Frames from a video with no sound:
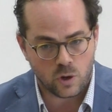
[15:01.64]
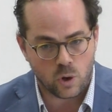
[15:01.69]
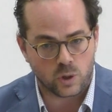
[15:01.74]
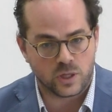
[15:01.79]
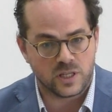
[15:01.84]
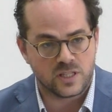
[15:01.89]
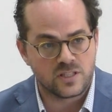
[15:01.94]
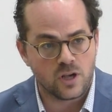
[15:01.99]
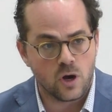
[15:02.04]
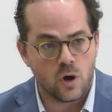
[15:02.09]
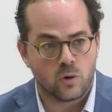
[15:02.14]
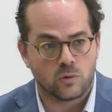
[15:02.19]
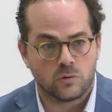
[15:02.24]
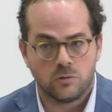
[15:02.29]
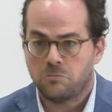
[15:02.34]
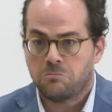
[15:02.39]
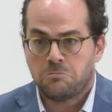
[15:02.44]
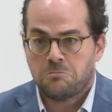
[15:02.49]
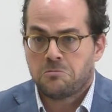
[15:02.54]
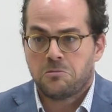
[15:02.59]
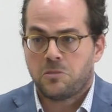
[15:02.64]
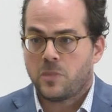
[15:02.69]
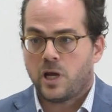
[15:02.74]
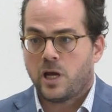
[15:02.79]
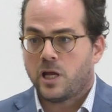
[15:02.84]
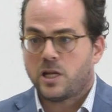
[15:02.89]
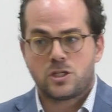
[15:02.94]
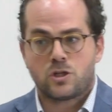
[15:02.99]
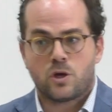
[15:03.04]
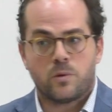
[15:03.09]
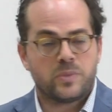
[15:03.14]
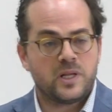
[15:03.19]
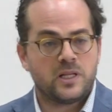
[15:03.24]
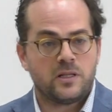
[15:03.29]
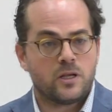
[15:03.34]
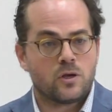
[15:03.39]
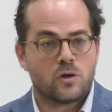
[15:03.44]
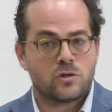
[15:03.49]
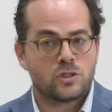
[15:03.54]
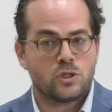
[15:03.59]
on its own, it is
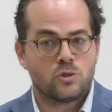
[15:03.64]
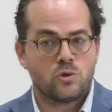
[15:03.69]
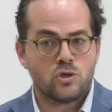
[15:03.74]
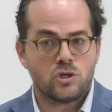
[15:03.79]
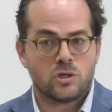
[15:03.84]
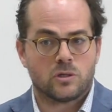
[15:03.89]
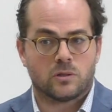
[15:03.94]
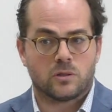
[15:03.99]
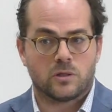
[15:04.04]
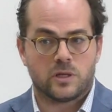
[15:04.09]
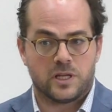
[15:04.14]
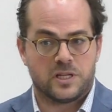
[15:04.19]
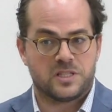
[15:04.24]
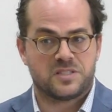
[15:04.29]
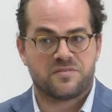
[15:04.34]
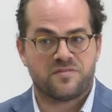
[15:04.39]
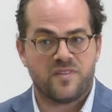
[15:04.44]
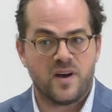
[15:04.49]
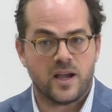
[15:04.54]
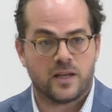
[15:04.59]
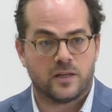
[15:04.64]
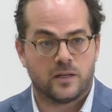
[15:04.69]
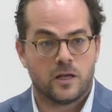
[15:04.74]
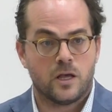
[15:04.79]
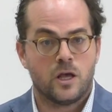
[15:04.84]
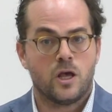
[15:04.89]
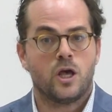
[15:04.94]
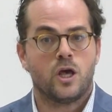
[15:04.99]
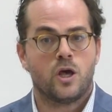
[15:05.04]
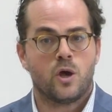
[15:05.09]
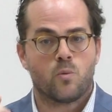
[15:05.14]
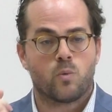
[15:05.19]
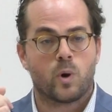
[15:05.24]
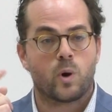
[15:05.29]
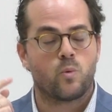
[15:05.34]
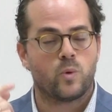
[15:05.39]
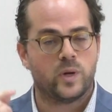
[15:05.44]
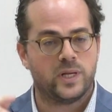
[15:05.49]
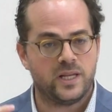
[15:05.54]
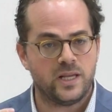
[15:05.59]
completely constitutional. It is fine.
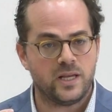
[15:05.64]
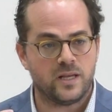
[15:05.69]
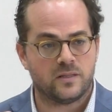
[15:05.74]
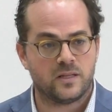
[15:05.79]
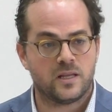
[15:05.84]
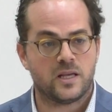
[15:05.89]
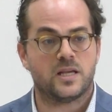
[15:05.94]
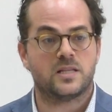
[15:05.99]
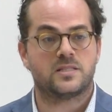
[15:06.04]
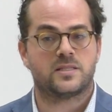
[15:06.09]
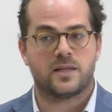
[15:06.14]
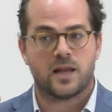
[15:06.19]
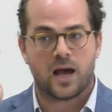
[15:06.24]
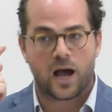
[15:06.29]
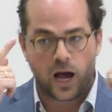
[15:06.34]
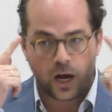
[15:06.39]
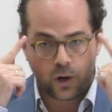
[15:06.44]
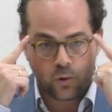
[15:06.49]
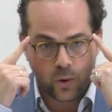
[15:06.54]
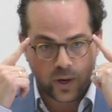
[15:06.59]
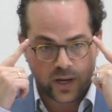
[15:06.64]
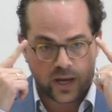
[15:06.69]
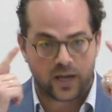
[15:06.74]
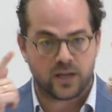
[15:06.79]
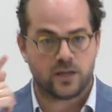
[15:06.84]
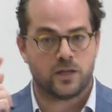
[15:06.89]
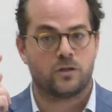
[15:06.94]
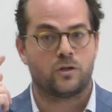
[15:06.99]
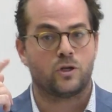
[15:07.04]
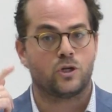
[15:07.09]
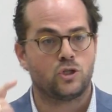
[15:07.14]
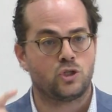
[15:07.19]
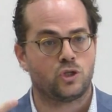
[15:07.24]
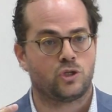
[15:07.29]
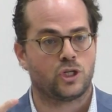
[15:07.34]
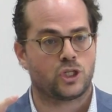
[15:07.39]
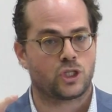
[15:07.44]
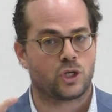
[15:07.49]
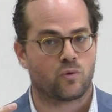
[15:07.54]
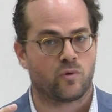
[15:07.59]
What we need is an aggregated
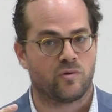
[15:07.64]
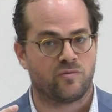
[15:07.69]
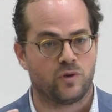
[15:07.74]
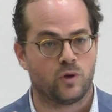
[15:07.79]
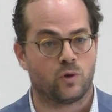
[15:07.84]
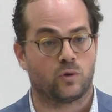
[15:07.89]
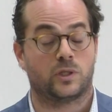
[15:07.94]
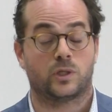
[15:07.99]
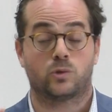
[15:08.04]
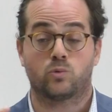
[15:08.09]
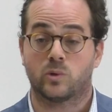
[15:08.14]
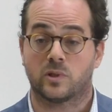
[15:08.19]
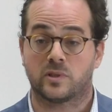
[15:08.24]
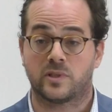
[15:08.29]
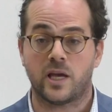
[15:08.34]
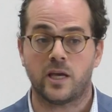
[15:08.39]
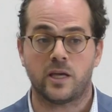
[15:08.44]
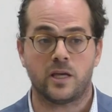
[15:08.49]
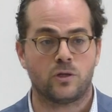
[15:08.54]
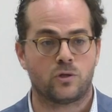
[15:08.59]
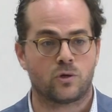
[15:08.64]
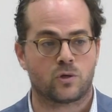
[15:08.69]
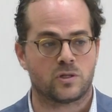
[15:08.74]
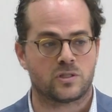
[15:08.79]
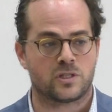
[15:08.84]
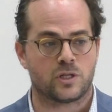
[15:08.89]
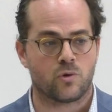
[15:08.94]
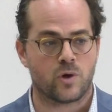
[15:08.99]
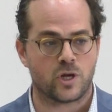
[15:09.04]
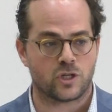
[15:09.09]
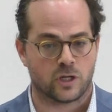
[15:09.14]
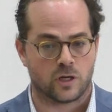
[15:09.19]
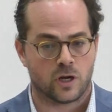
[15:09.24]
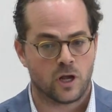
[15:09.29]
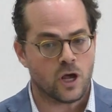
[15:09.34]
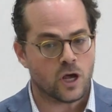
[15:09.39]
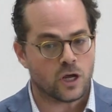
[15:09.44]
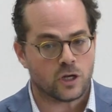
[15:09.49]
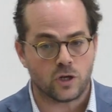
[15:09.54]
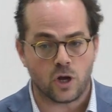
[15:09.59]
judicial review that will take into consideration
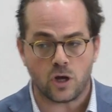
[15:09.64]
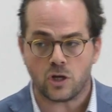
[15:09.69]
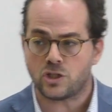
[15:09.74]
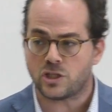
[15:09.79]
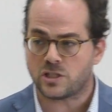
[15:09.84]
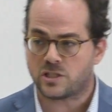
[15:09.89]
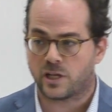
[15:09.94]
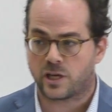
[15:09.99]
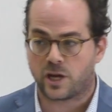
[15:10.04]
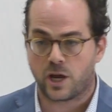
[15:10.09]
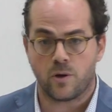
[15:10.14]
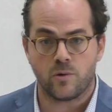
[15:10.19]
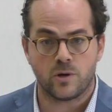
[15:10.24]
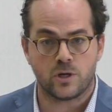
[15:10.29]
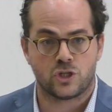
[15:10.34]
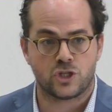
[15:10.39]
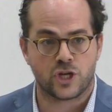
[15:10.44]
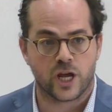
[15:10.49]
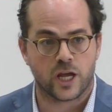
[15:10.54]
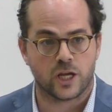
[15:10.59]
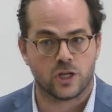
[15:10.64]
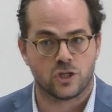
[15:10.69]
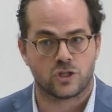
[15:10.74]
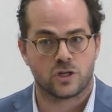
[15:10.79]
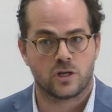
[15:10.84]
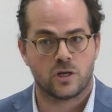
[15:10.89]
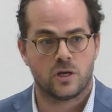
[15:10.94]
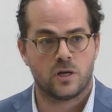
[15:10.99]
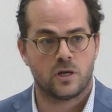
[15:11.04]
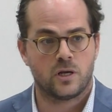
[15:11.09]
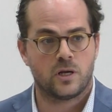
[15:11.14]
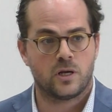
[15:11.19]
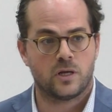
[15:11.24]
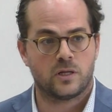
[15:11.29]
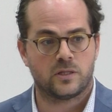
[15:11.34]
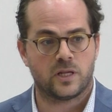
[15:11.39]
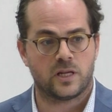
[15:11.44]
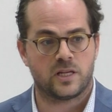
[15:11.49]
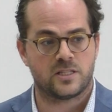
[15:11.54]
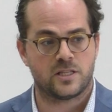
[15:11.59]
not just the current change
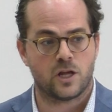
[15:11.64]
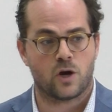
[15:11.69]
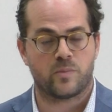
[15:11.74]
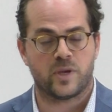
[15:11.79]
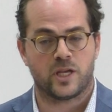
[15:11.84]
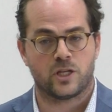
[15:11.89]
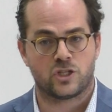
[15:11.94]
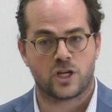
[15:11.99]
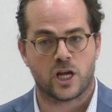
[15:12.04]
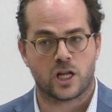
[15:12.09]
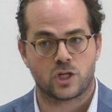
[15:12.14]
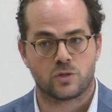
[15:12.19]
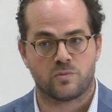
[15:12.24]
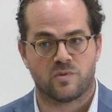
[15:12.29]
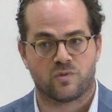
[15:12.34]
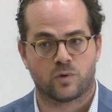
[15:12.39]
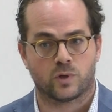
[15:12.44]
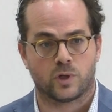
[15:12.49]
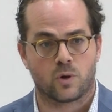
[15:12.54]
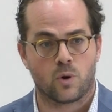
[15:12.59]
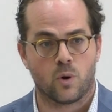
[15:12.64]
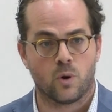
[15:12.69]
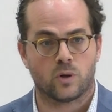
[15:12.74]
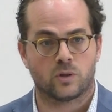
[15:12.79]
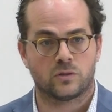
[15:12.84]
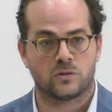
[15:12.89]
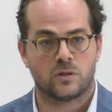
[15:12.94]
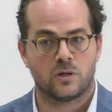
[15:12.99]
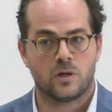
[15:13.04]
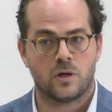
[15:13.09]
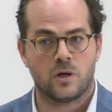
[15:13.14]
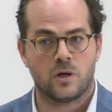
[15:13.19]
that is now being challenged before the court,